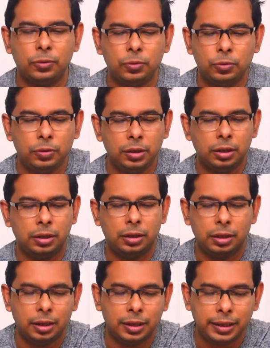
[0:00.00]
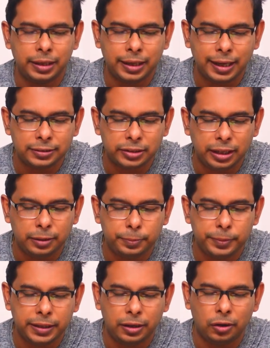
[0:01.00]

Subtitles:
cool. He has helped me a